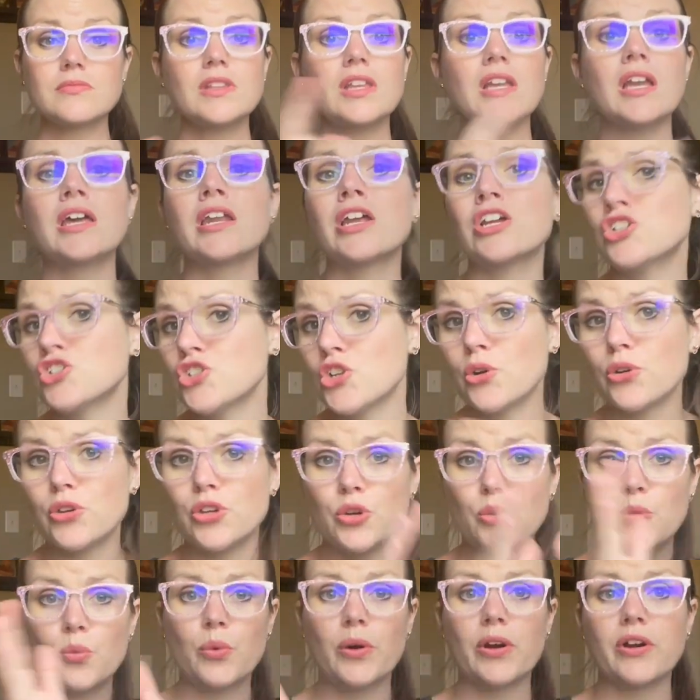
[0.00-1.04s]
And I show you
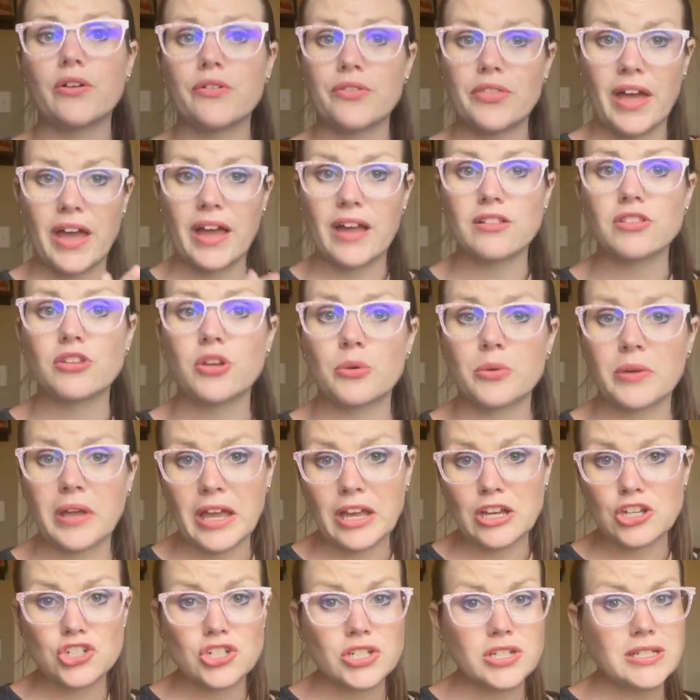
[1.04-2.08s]
where that
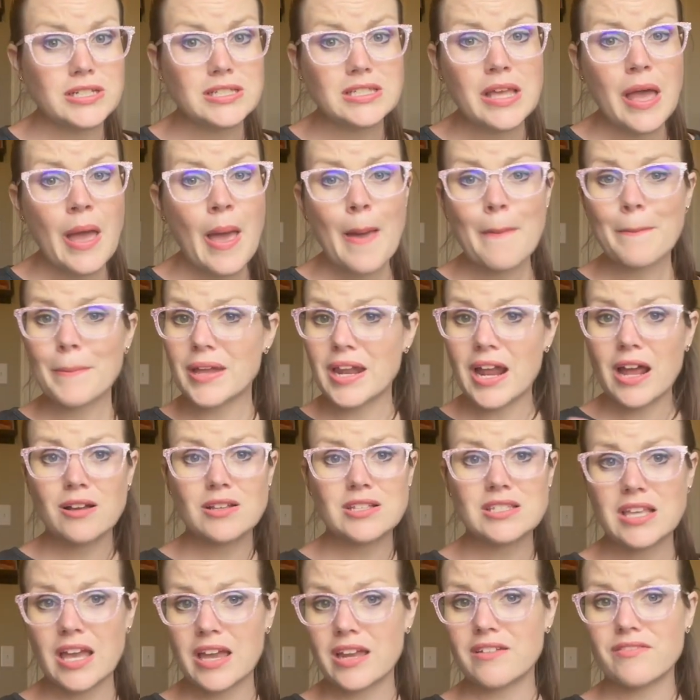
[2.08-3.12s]
location is. But
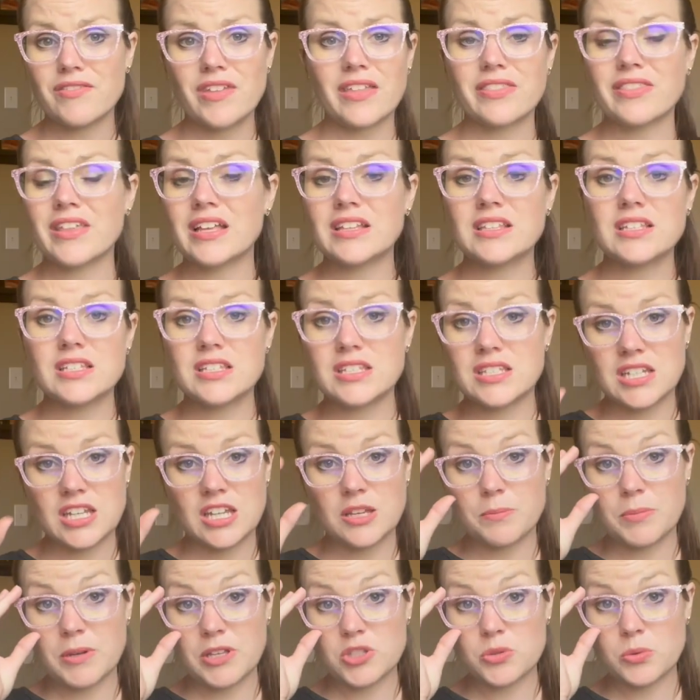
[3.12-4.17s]
outside of that, that's as
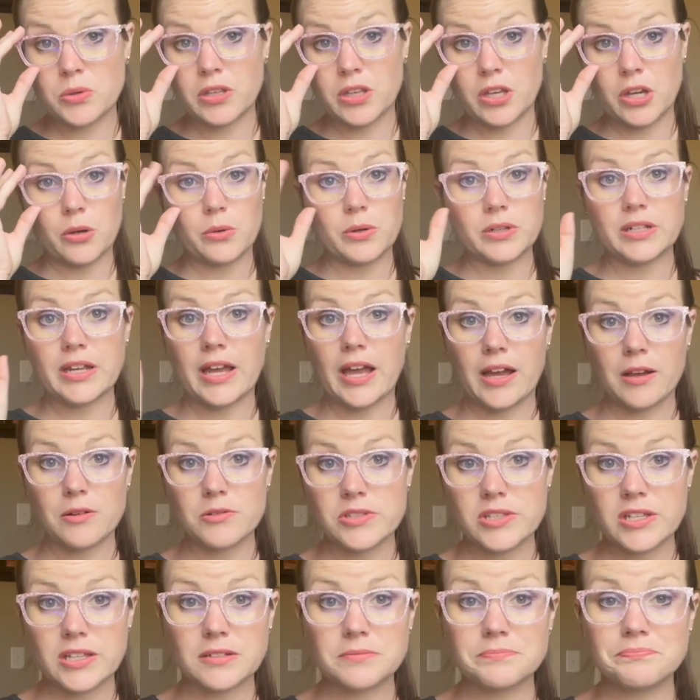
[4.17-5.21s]
deep as we go into
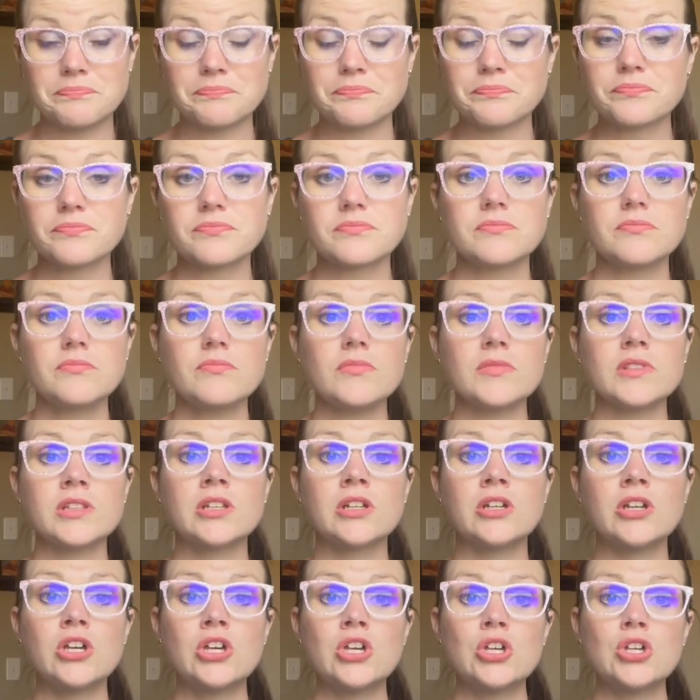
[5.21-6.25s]
housing.
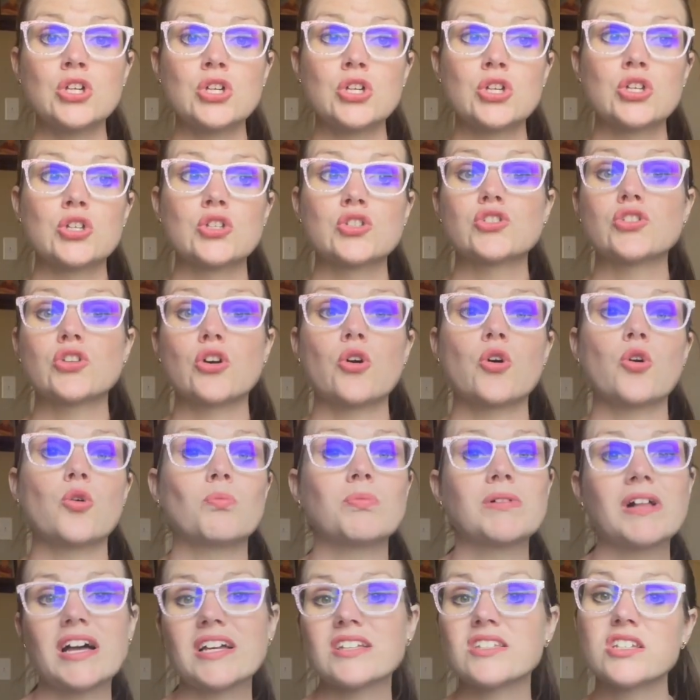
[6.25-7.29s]
So
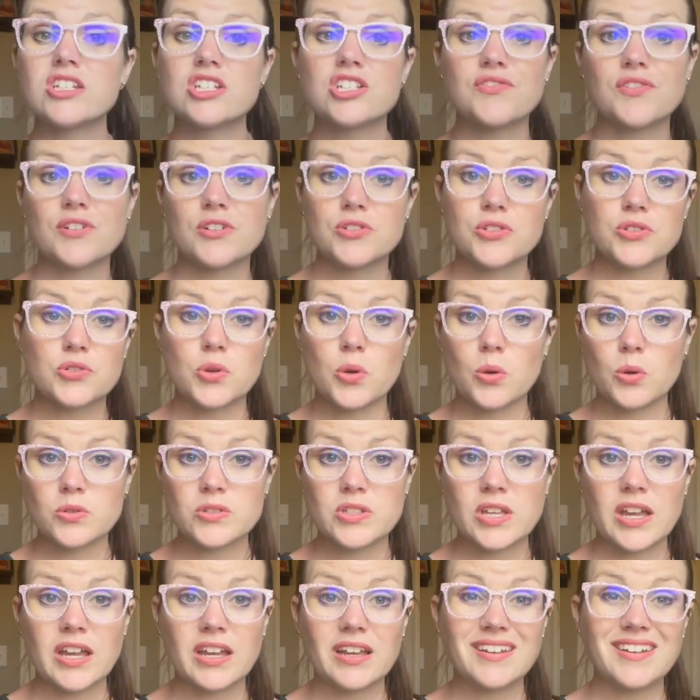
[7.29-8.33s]
Placidus versus whole
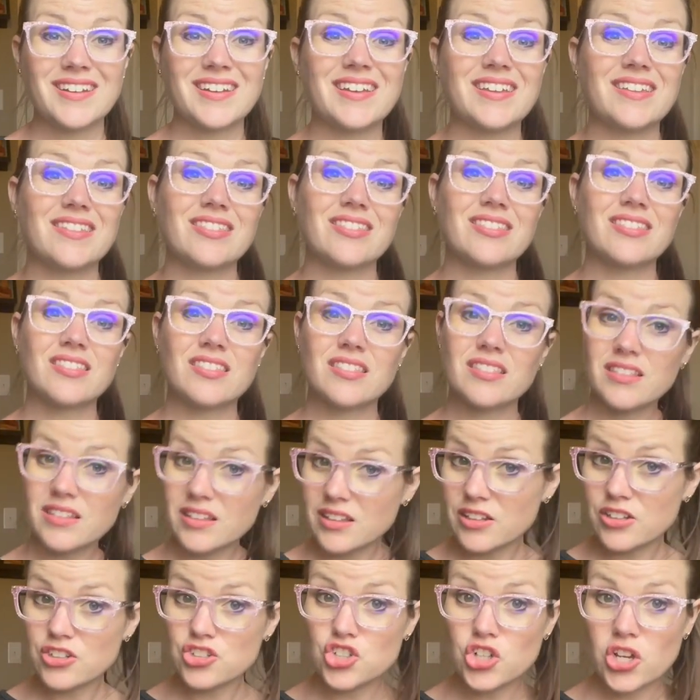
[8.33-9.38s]
sign, and
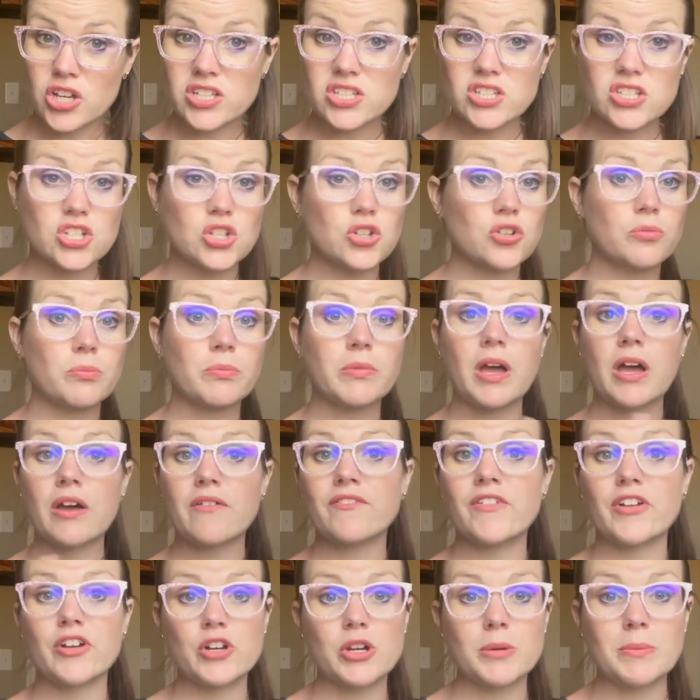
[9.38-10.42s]
just to a
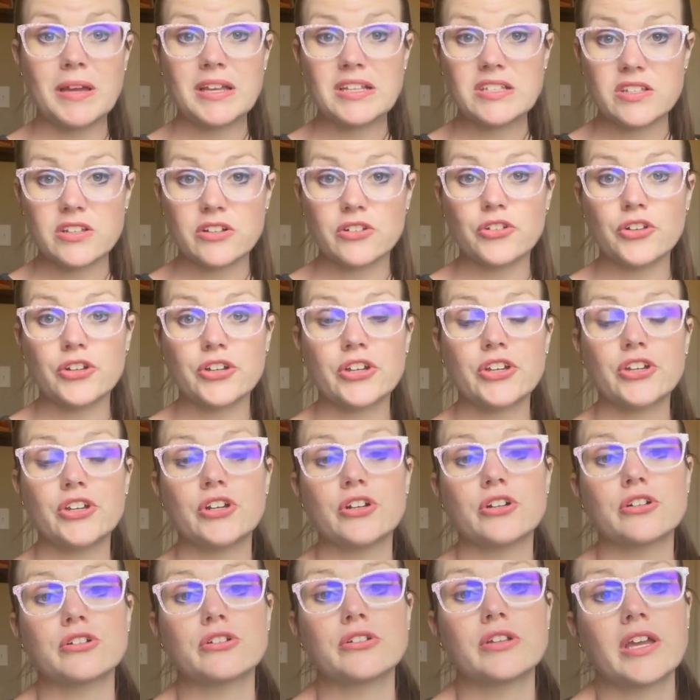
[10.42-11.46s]
very basic look at
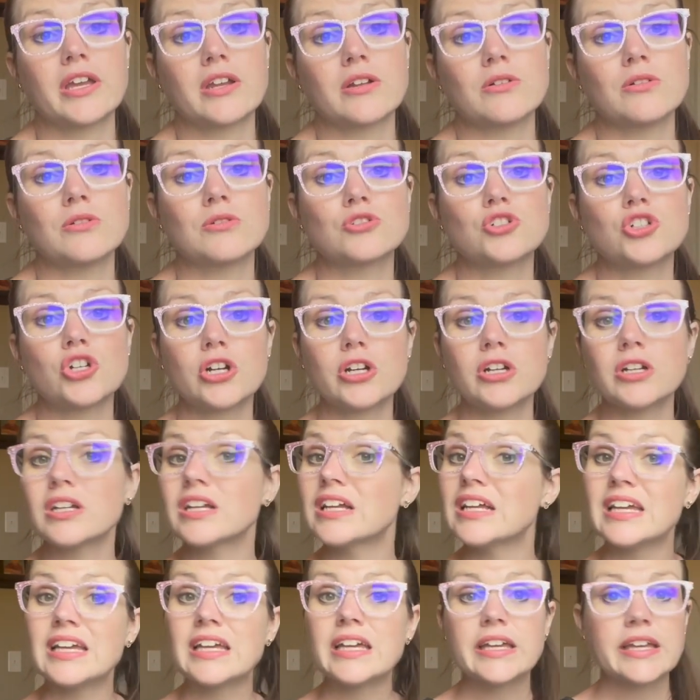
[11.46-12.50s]
your natal chart,
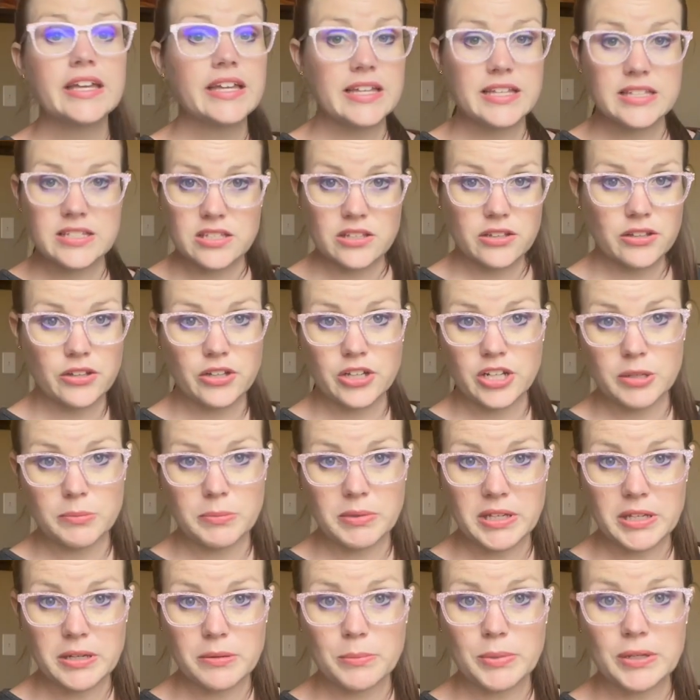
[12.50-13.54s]
isn't going to
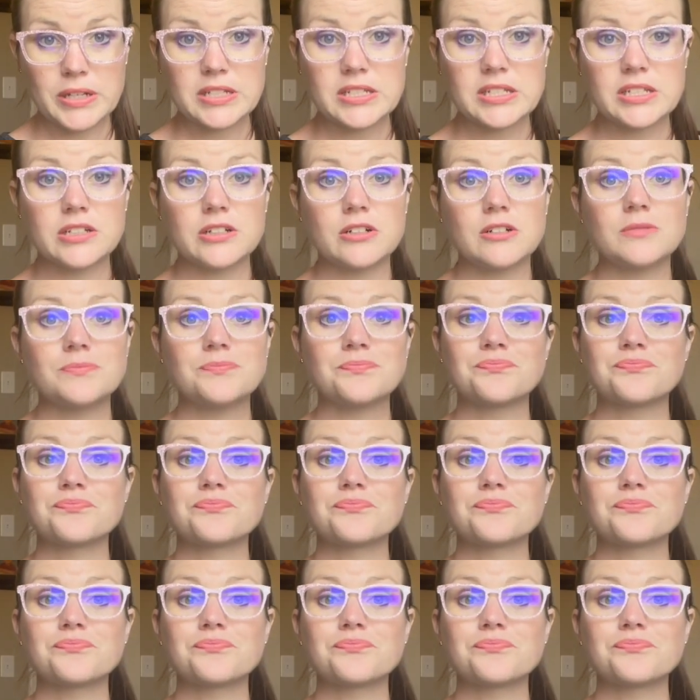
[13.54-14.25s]
be a big deal.